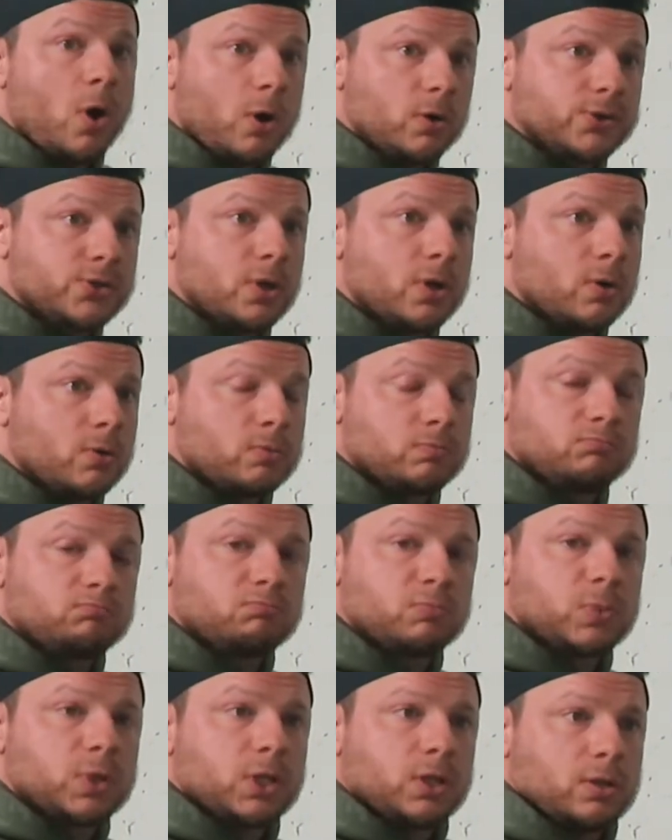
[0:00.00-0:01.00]

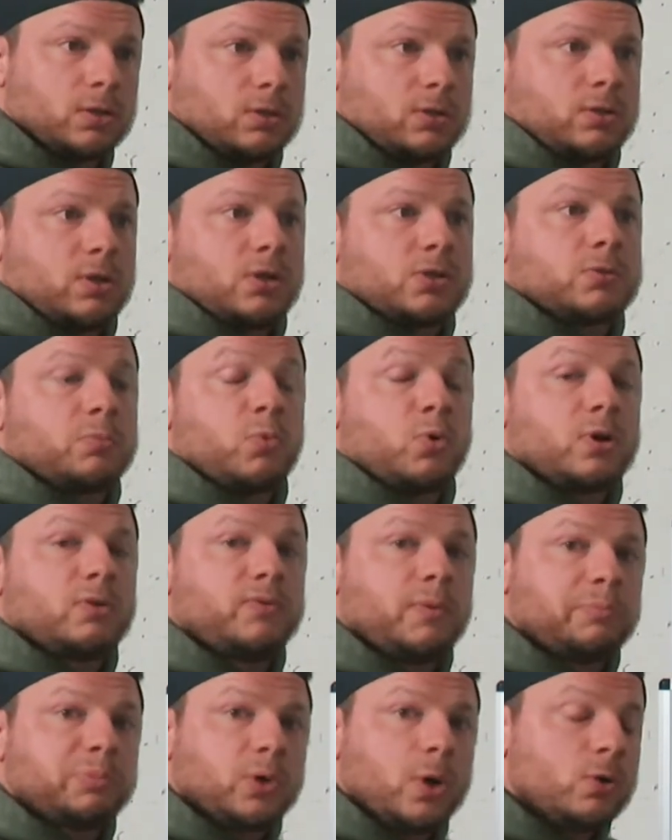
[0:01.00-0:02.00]
also does more
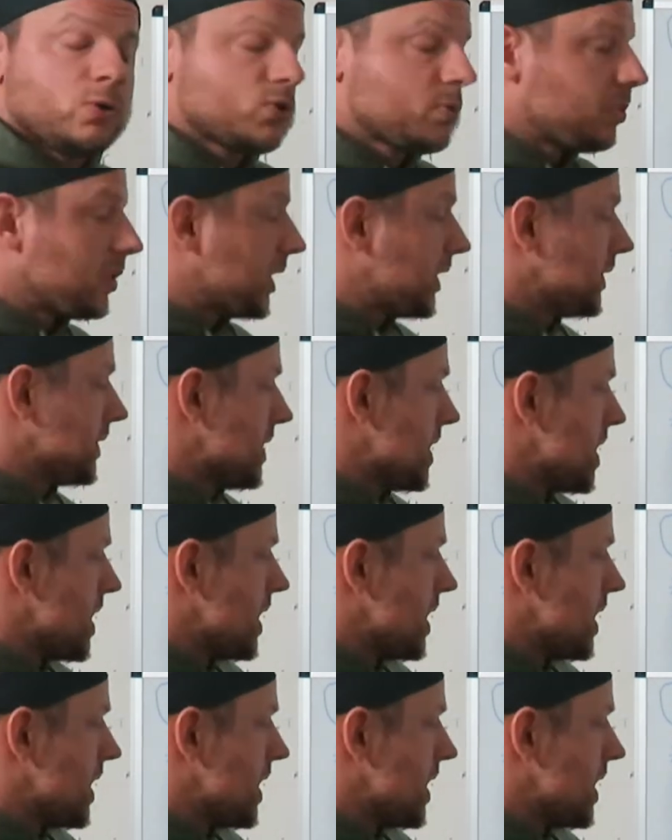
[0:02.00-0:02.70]
of a bro split.